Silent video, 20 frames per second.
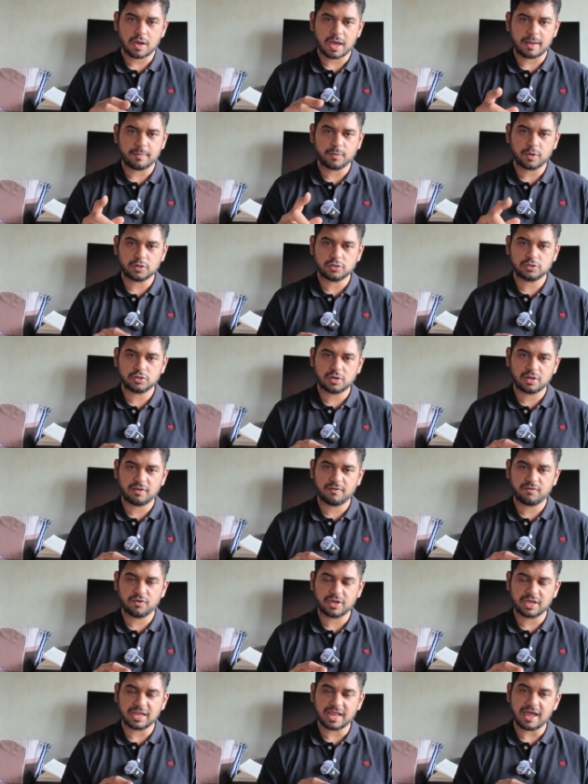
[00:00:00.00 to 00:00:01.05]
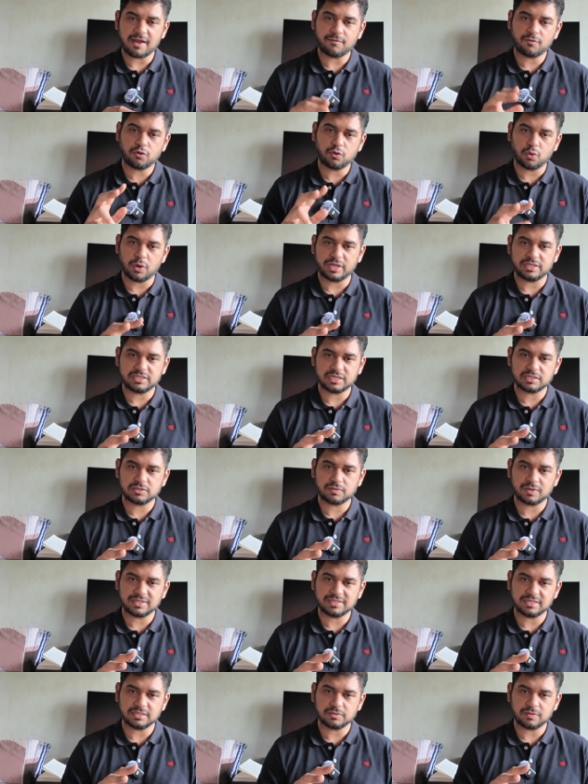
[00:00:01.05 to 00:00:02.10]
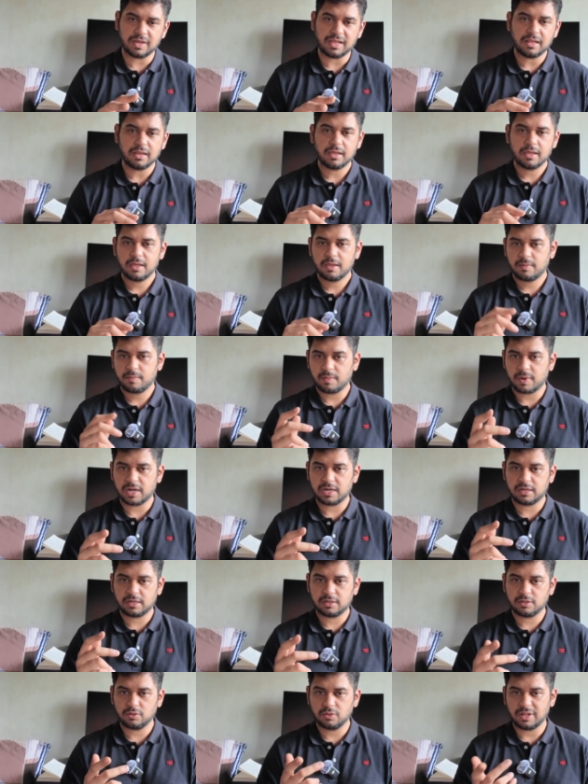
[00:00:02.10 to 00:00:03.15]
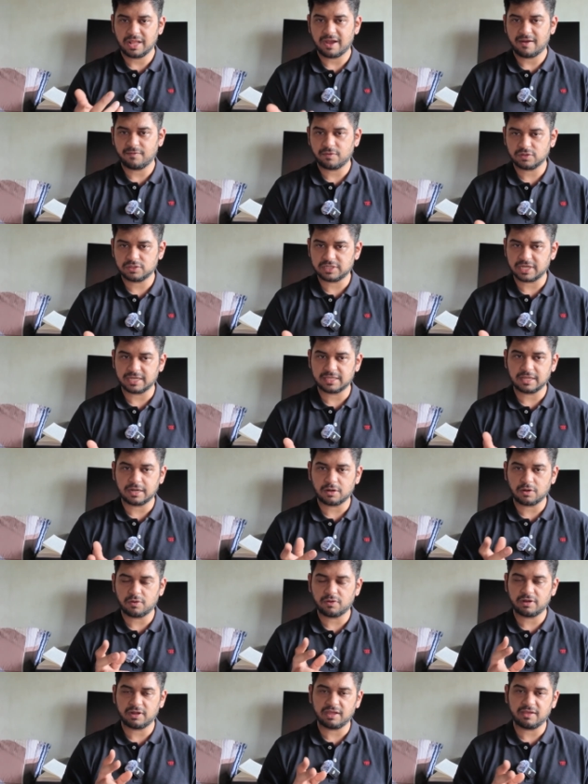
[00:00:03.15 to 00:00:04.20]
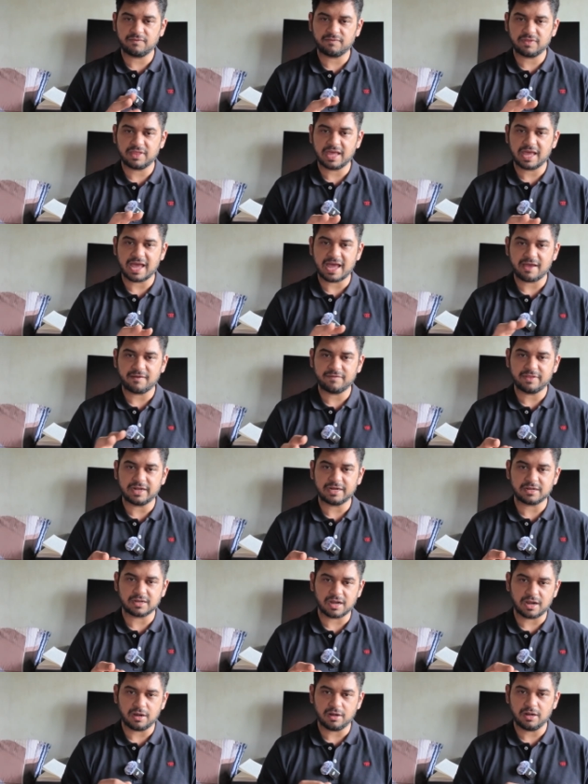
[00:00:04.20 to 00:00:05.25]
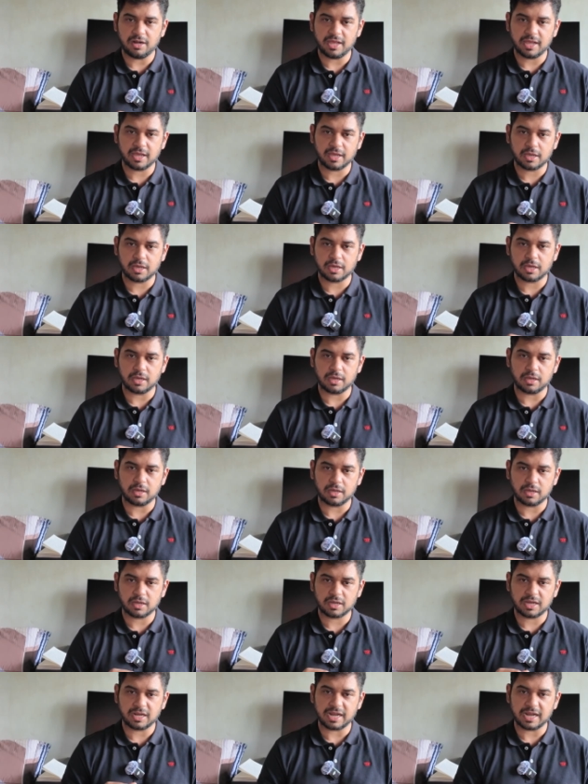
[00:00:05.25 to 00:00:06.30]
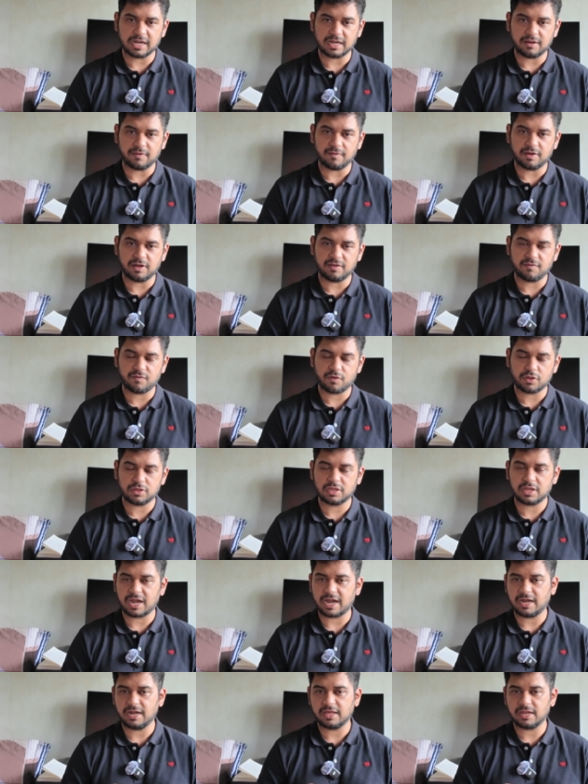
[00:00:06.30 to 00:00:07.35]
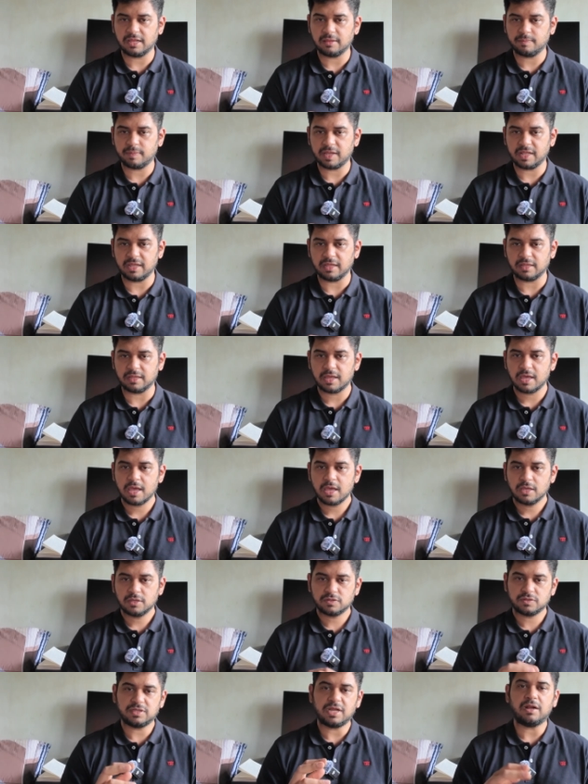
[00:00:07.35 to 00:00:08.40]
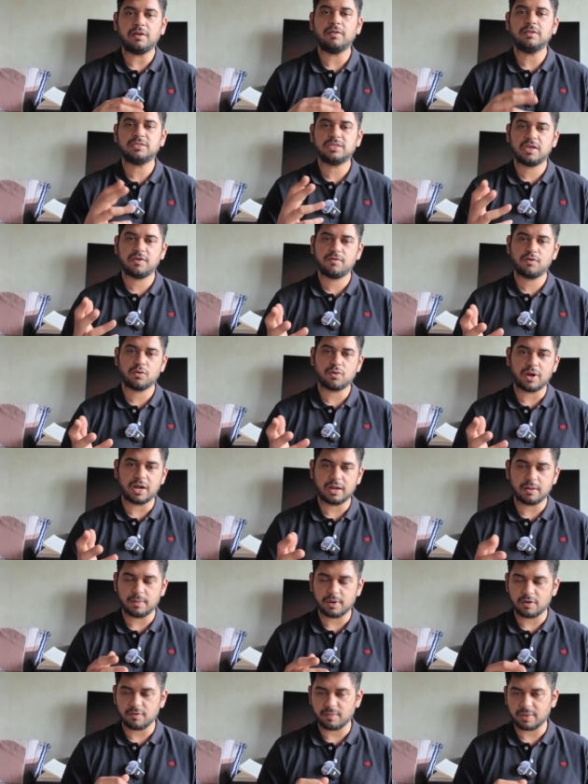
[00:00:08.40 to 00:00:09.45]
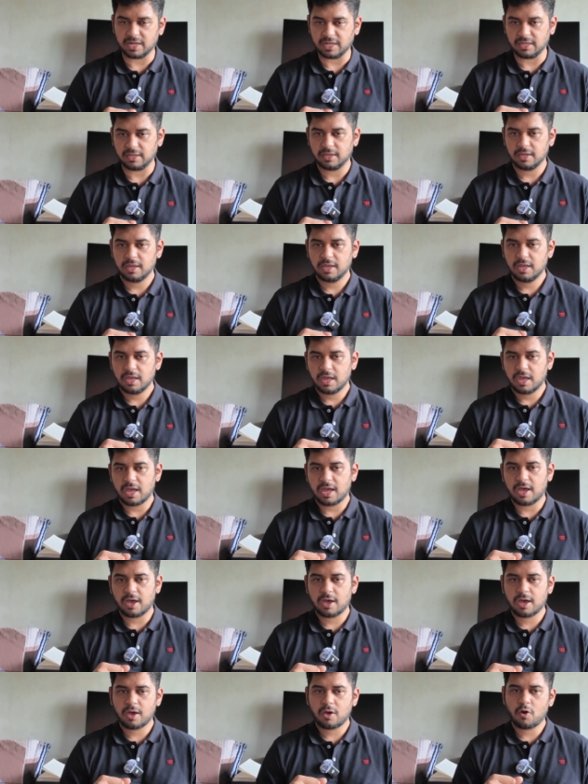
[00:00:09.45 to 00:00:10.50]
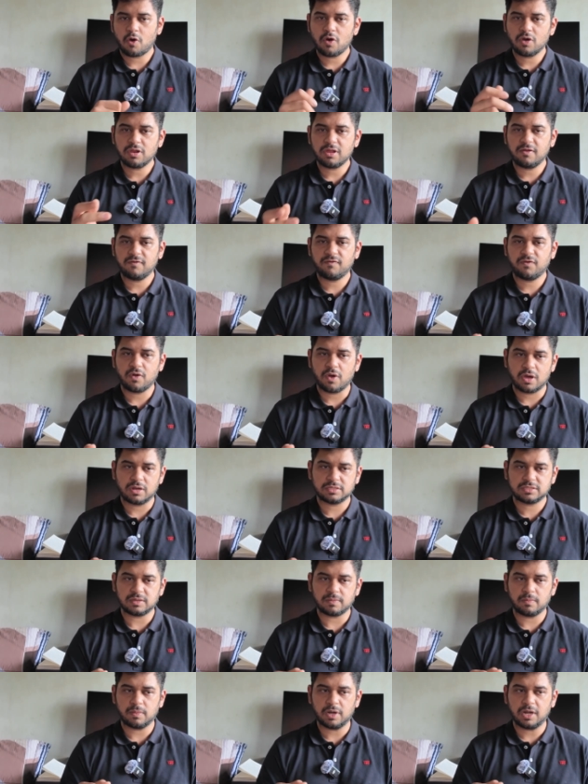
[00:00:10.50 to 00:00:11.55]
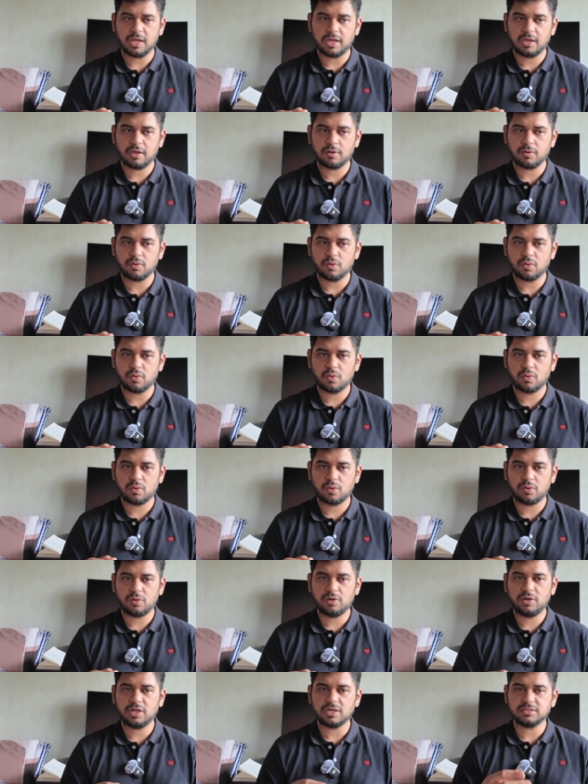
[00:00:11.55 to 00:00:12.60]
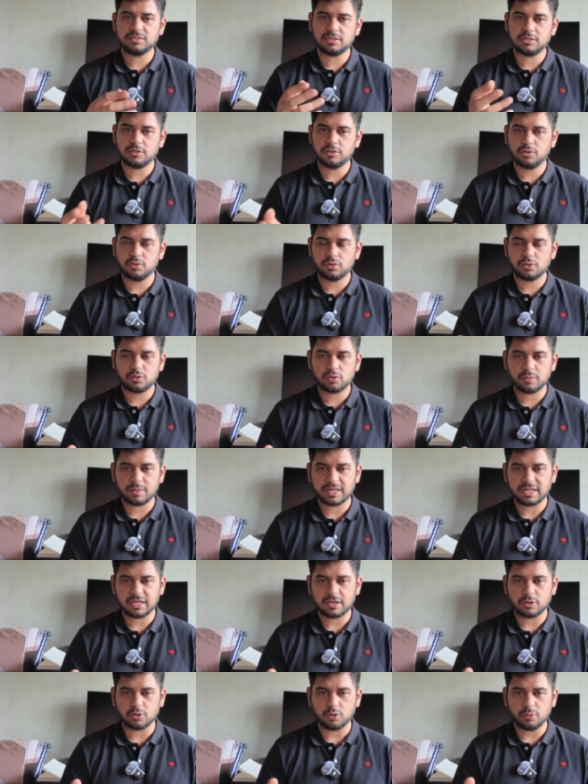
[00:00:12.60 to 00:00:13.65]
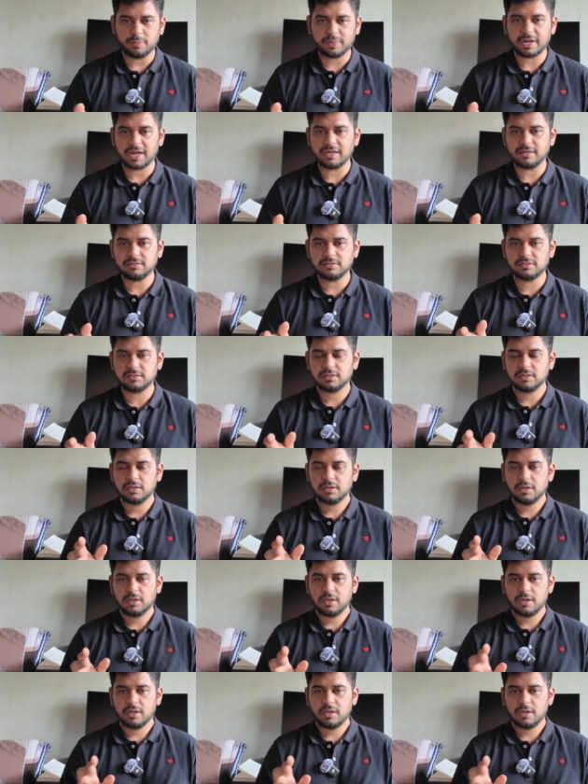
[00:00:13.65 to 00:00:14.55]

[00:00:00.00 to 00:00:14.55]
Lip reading: I'm not sure if you can have two HS1s as well, but you will have to check that out if they have that ride link connectivity for the rider and pillion. So that will save you quite a bit of money. Or if you are somebody who doesn't do too many group rides,